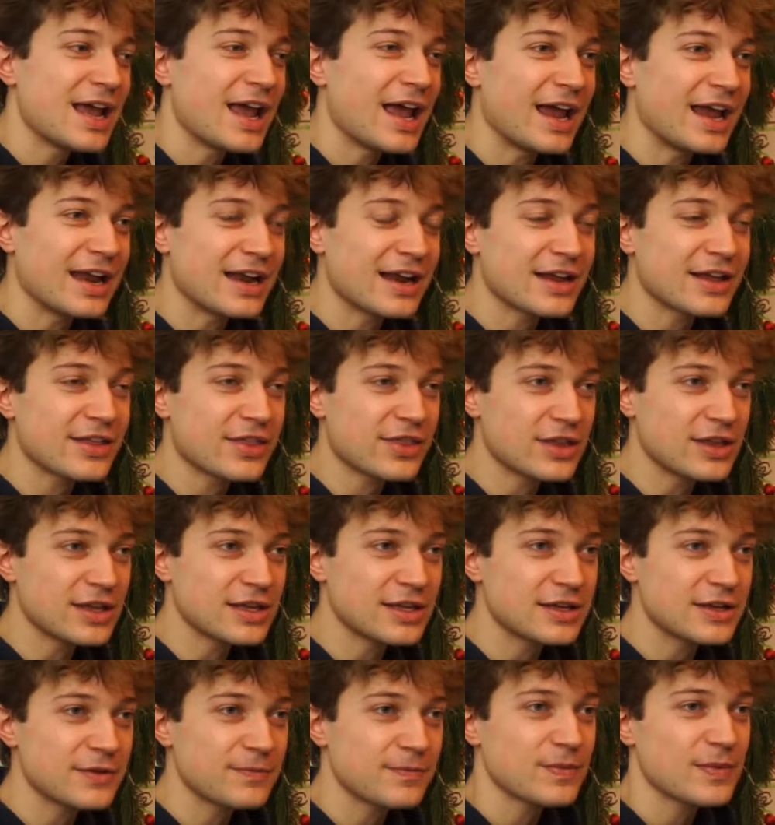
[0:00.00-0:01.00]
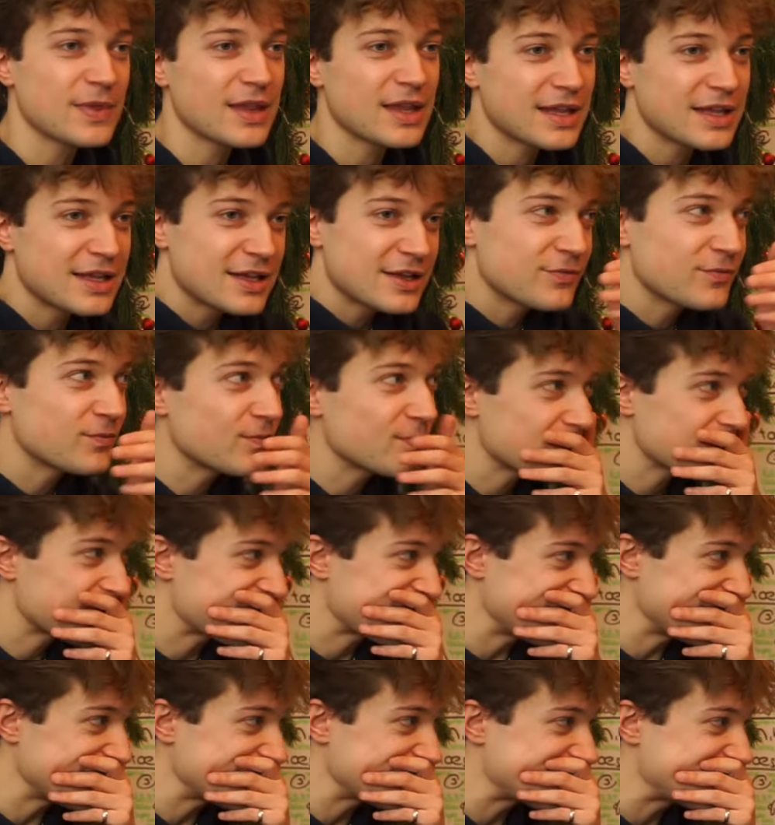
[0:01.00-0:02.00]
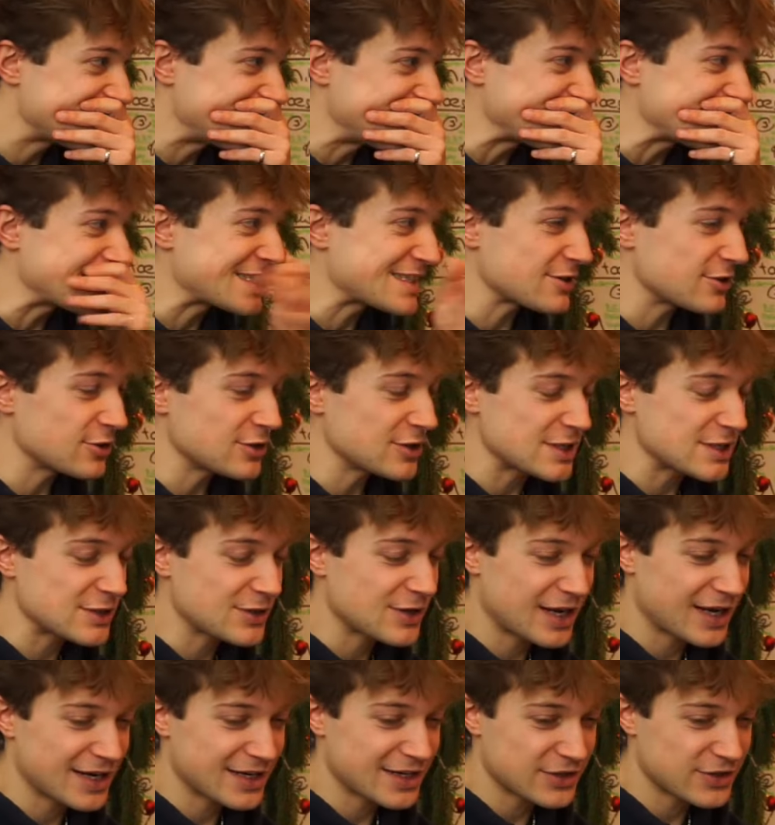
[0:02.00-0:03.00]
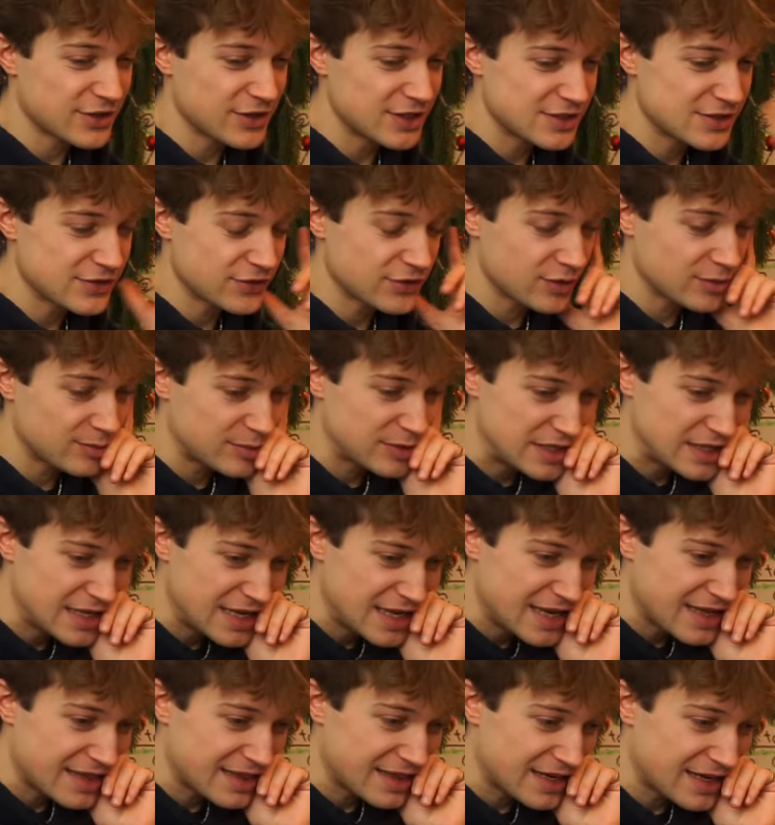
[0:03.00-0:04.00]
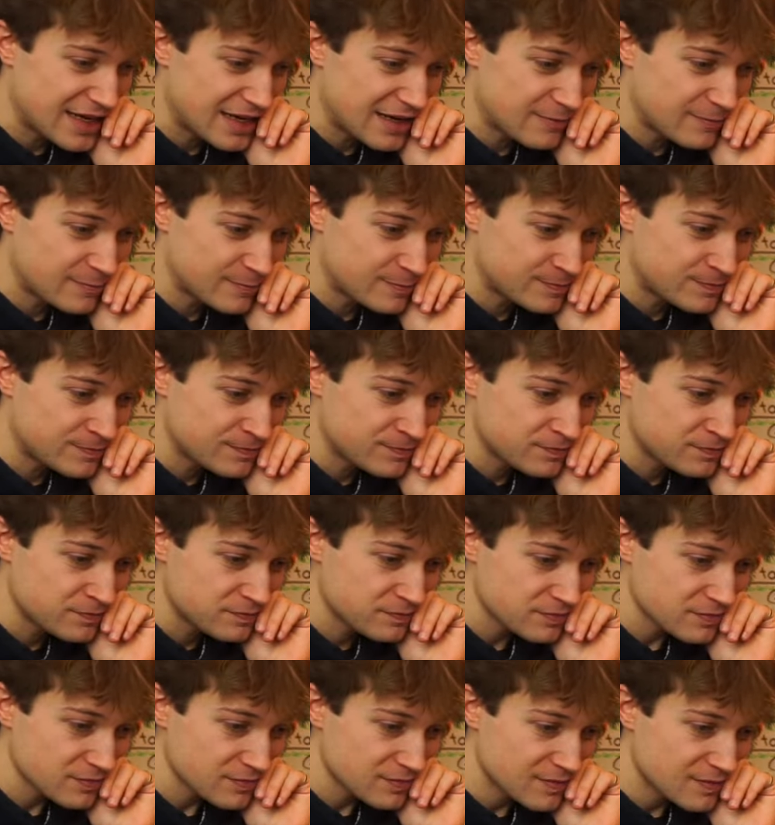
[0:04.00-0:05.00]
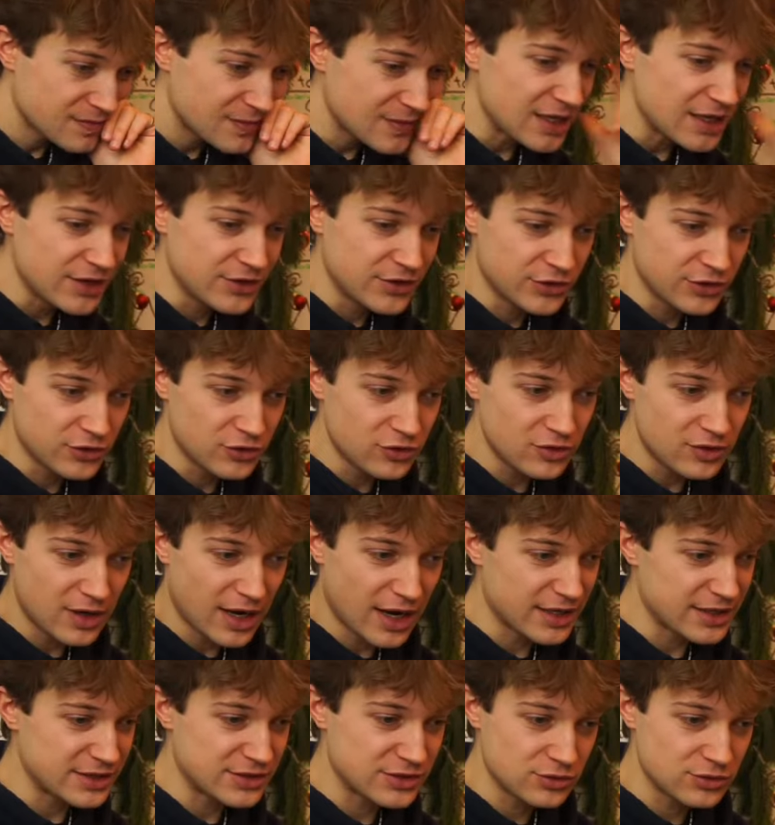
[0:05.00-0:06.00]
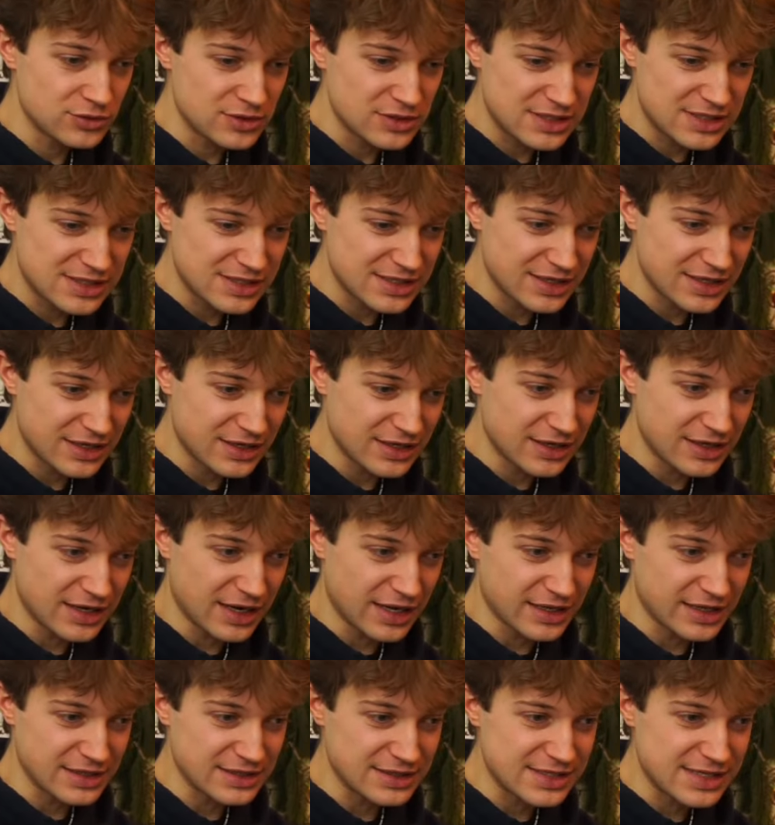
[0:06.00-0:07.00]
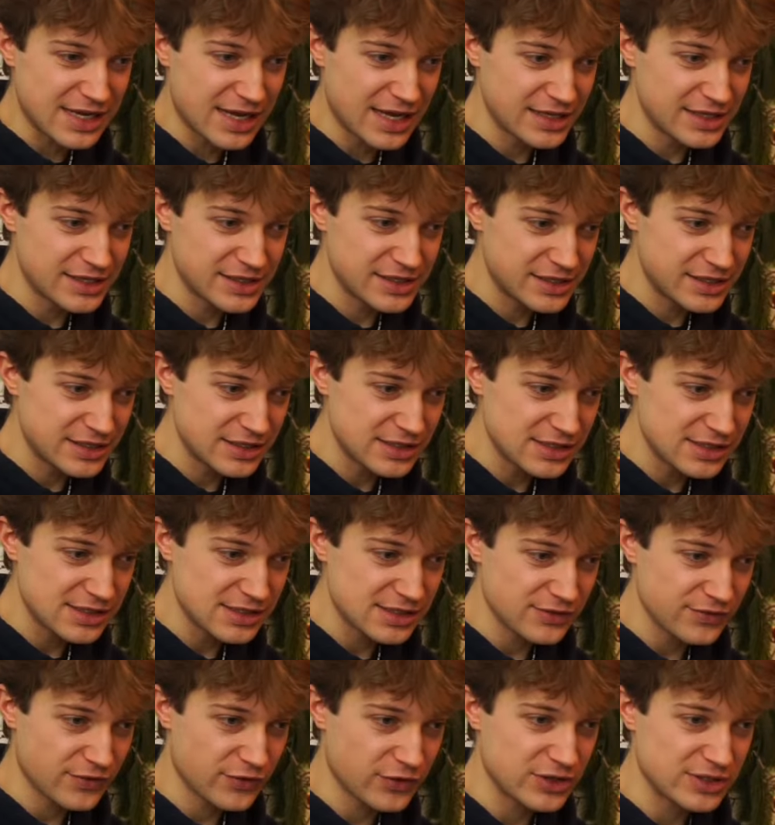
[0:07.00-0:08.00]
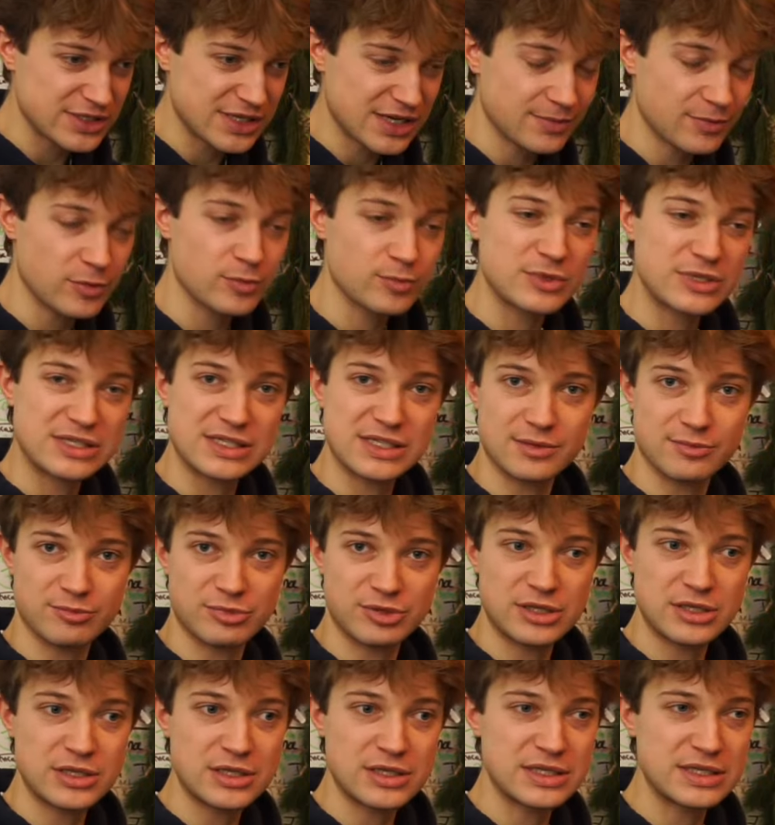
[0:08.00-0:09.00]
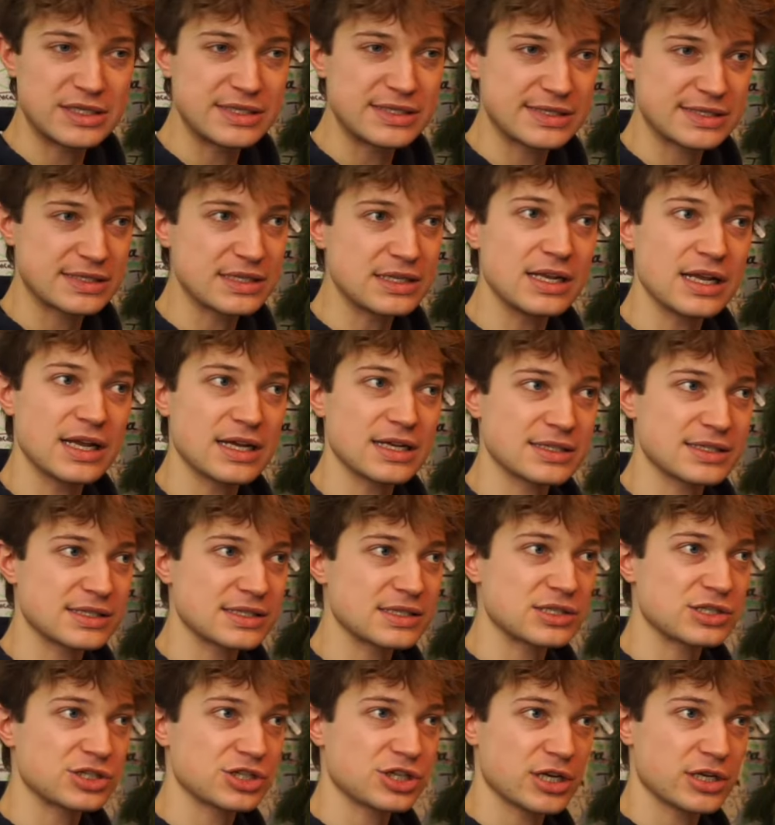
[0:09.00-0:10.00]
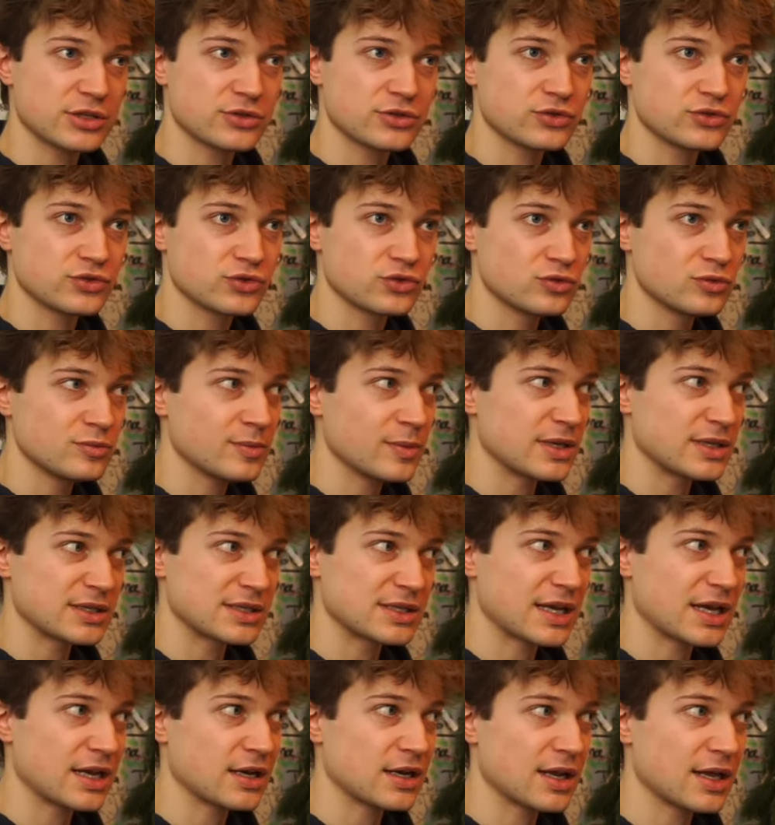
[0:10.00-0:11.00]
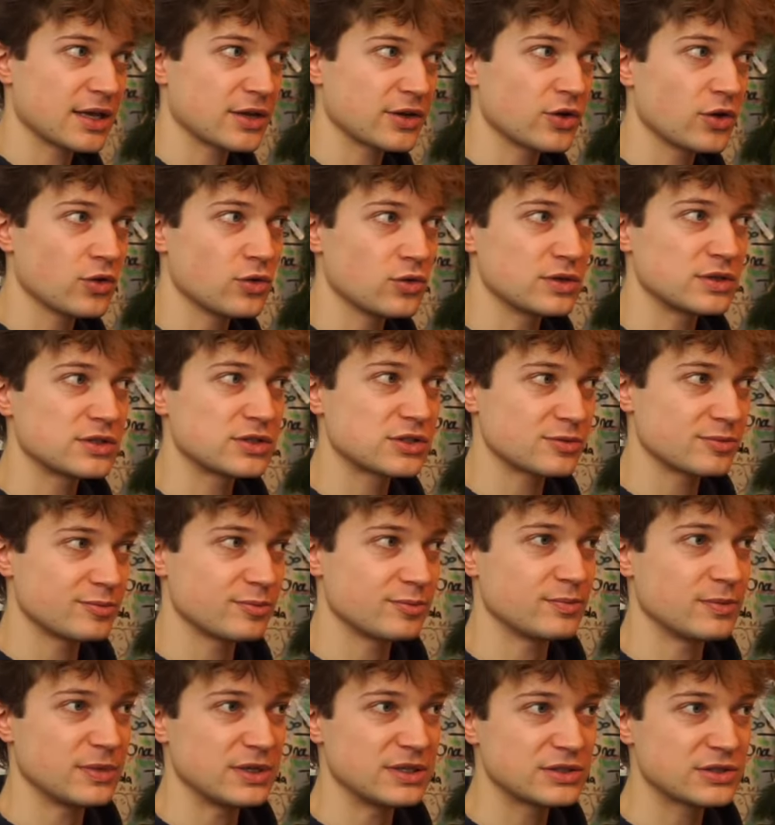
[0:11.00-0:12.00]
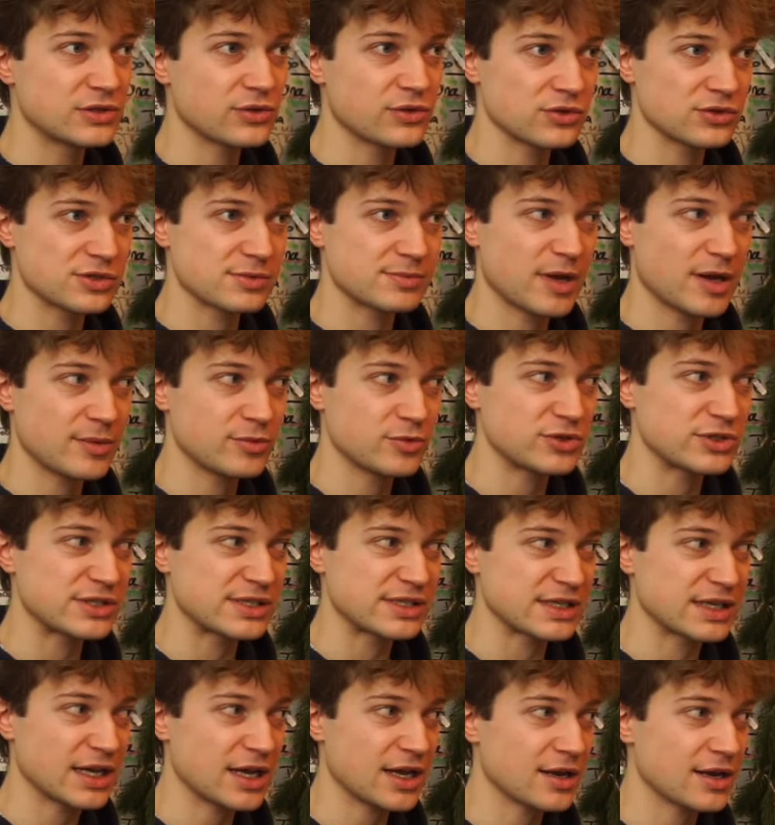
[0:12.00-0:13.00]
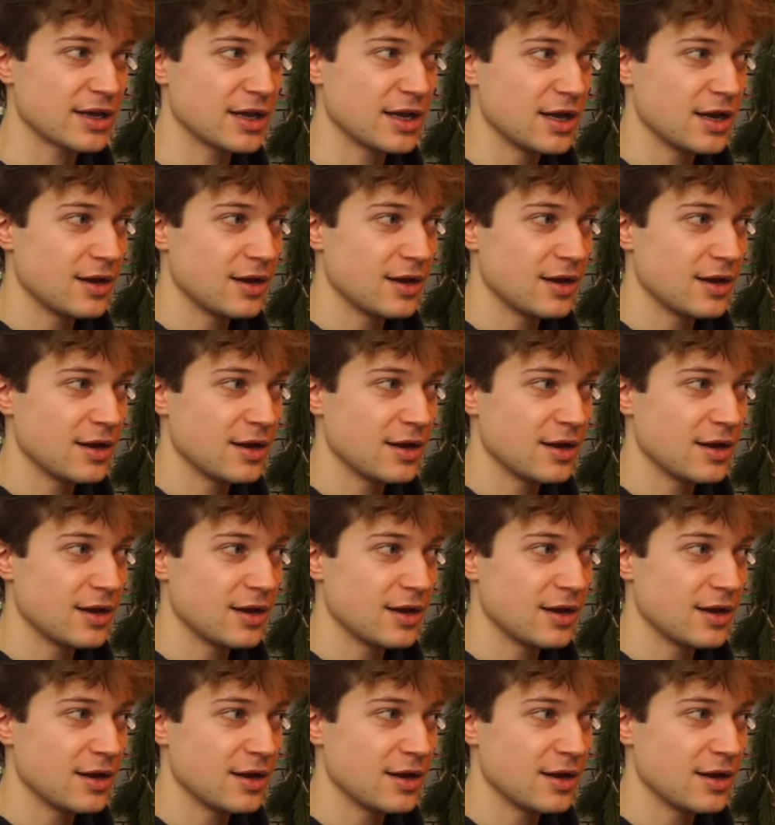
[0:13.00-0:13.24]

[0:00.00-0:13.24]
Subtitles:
And I think that's also kind of crazy for me that you know, I don't, like, in 10 years, for example, Mr. B, he still has his childhood room and can like go into those memories again.